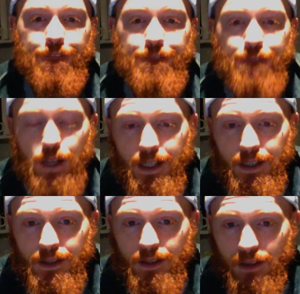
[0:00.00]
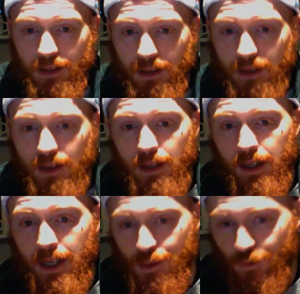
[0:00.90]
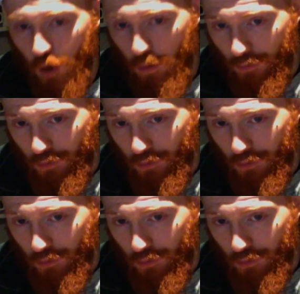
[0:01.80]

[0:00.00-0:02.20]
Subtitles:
flint is a form of